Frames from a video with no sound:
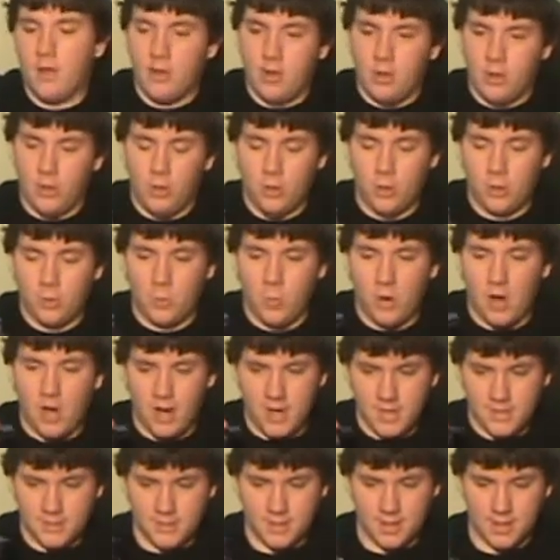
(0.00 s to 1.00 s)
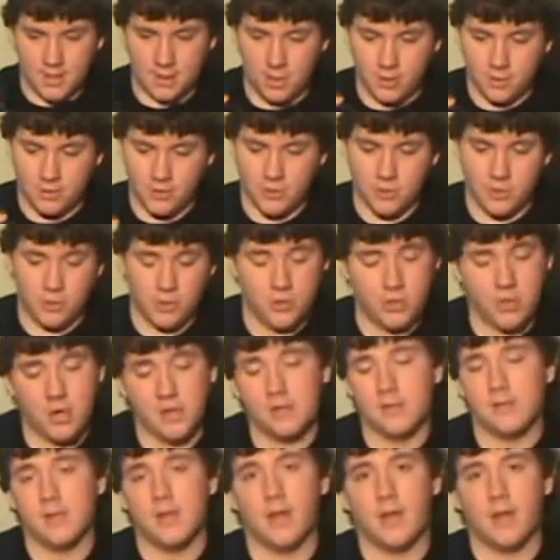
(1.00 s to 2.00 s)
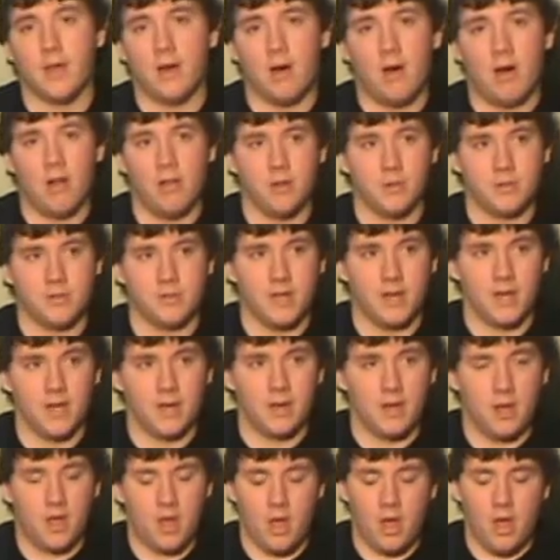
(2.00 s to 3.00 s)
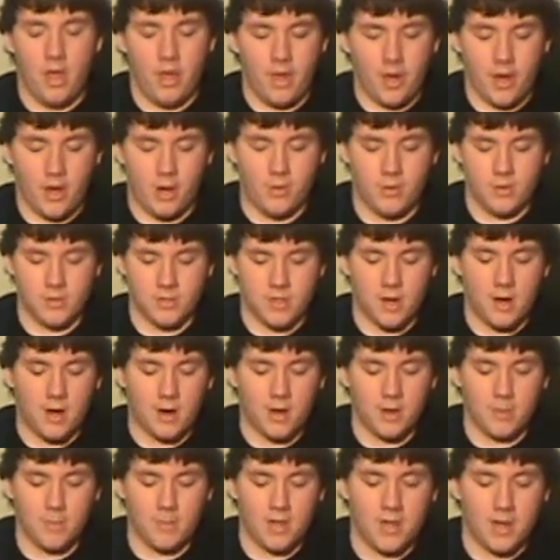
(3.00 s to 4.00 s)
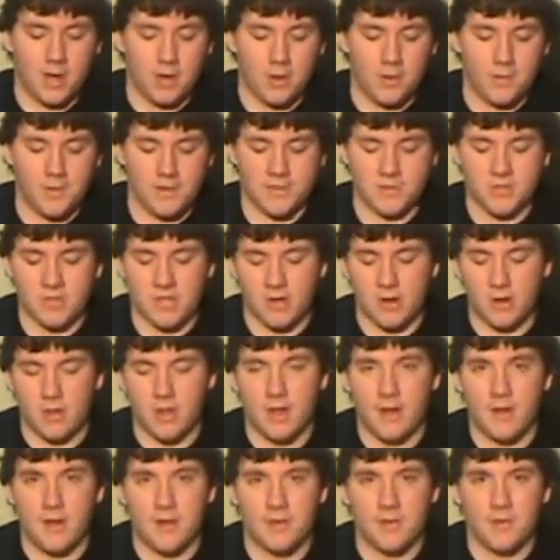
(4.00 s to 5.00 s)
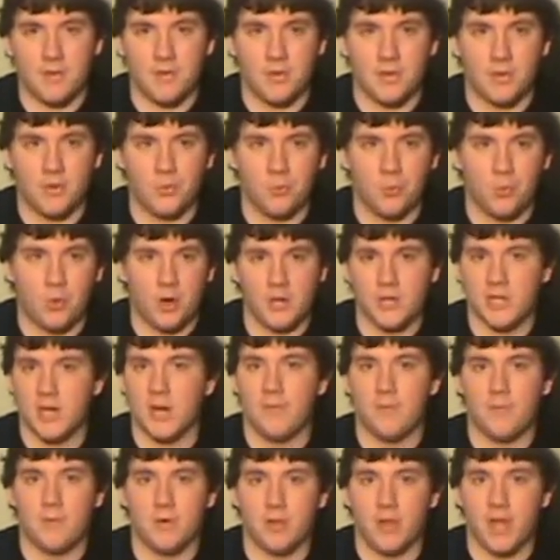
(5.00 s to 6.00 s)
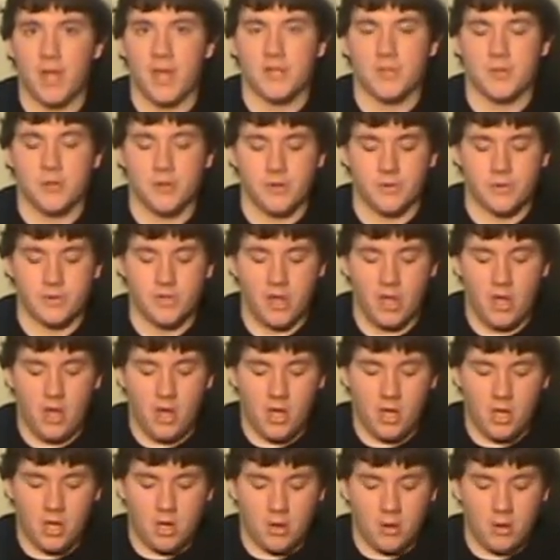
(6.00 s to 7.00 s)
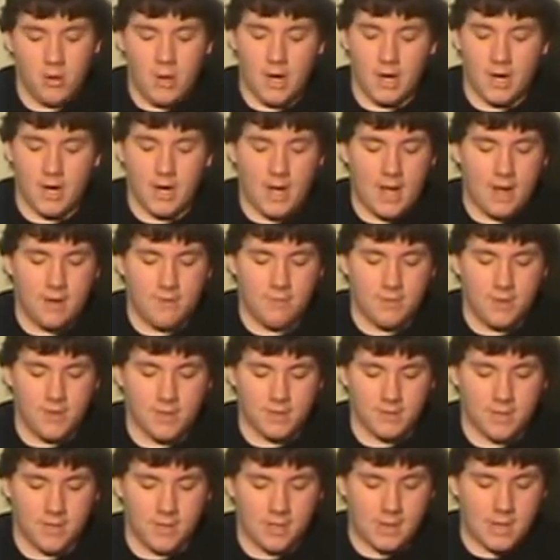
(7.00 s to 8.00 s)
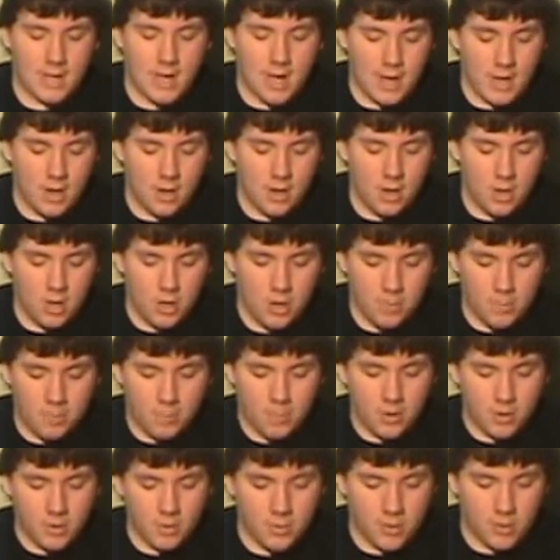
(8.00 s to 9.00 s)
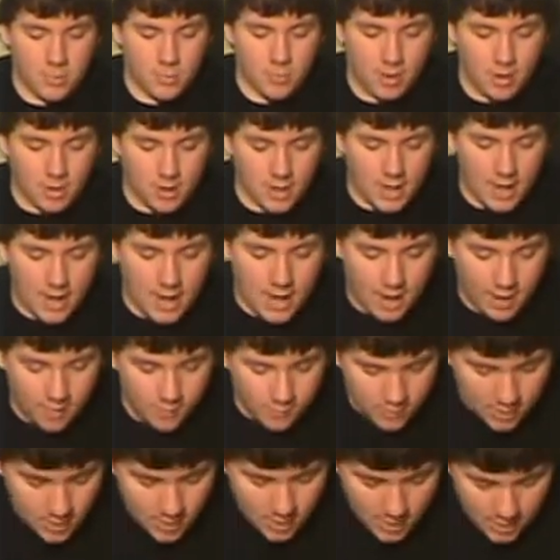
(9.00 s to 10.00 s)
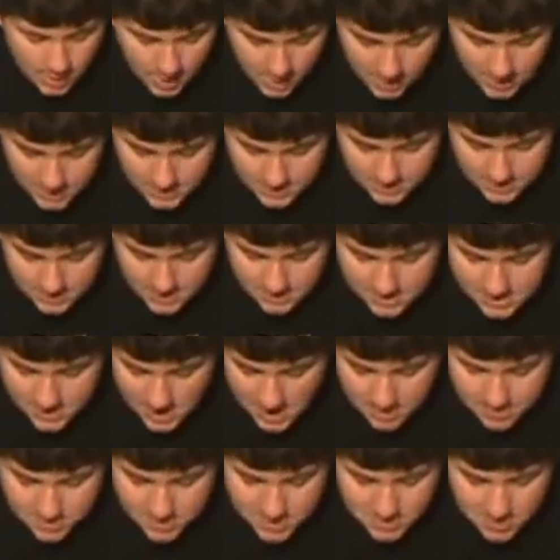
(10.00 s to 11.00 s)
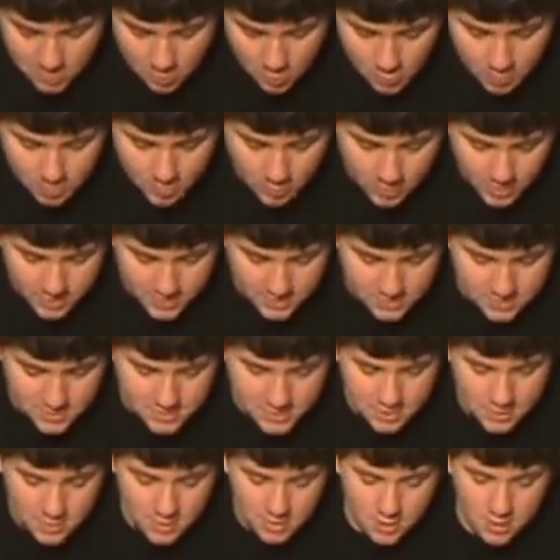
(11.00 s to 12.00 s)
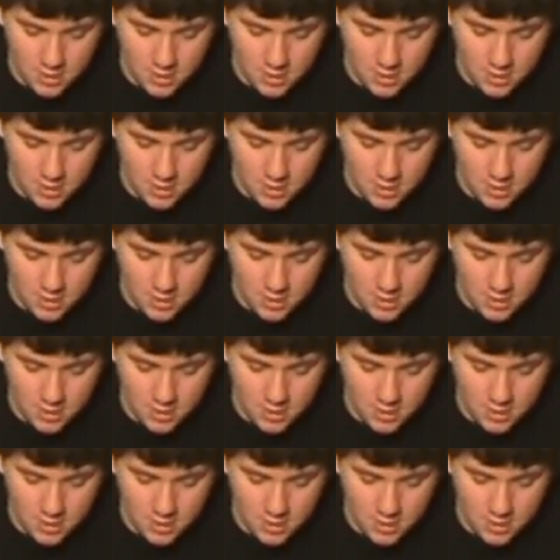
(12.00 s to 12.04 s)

Look-wise, it looks just like a holo site. There's not going to be that sticker there that says watch out for lasers. You're not going to have things like that. But what you are going to have is the same screw points